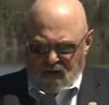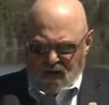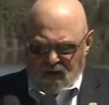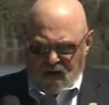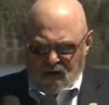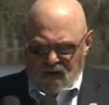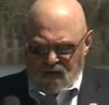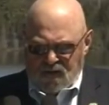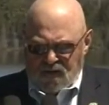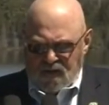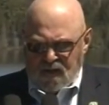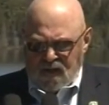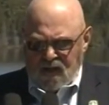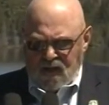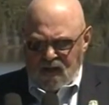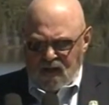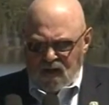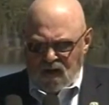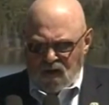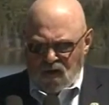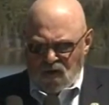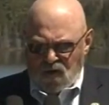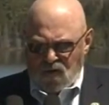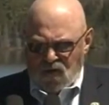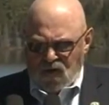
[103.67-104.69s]
and
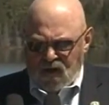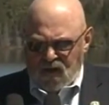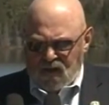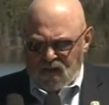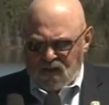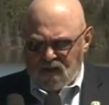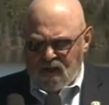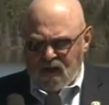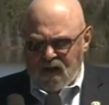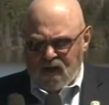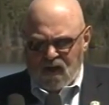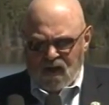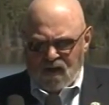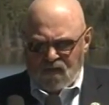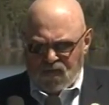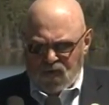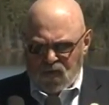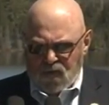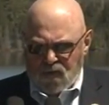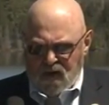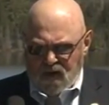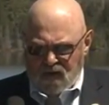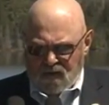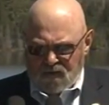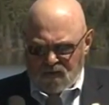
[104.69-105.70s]
CEO and Executive
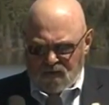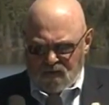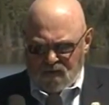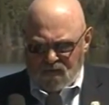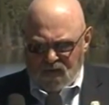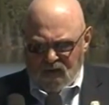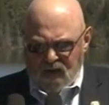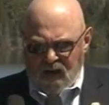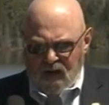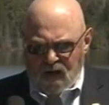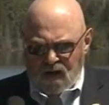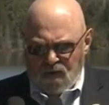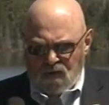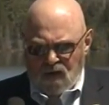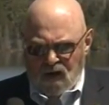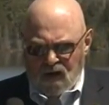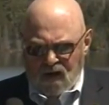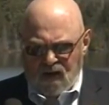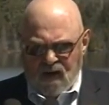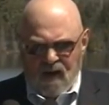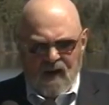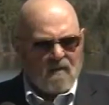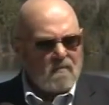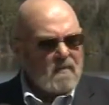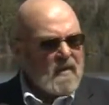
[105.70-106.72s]
Director of the
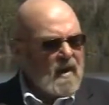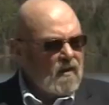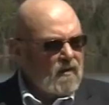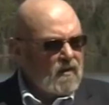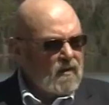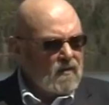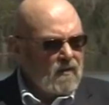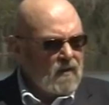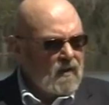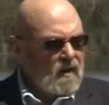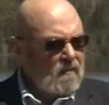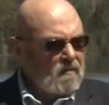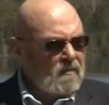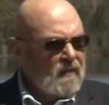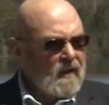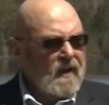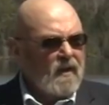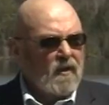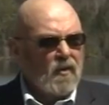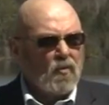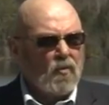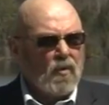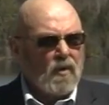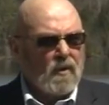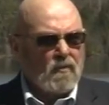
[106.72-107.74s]
Adirondack Mountain Club,
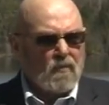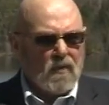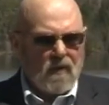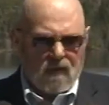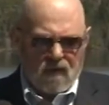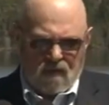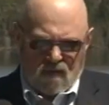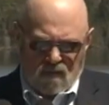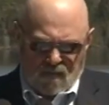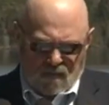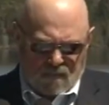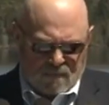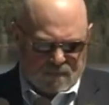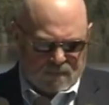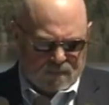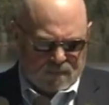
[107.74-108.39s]
Neil Woodworth.